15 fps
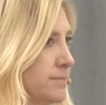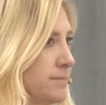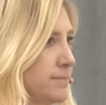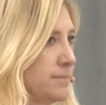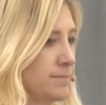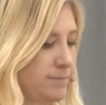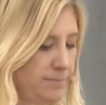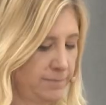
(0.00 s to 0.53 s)

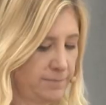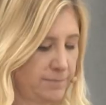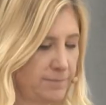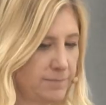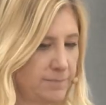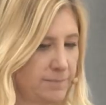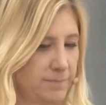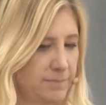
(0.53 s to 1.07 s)

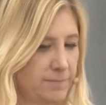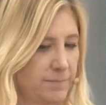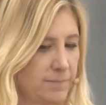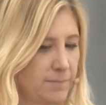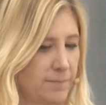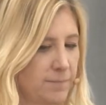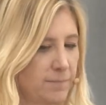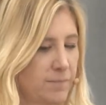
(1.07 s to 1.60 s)

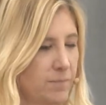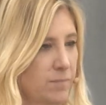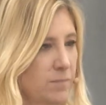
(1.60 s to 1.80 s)
Nothing is said.